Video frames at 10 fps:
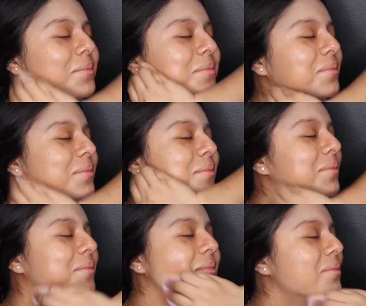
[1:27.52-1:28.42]
makeup, the
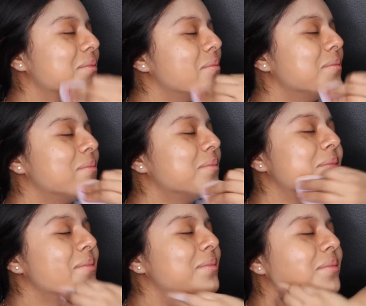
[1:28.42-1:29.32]
two most important
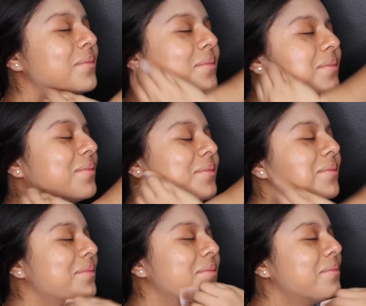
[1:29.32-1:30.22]
steps are
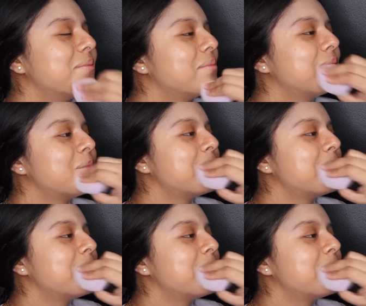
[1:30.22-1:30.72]
primer and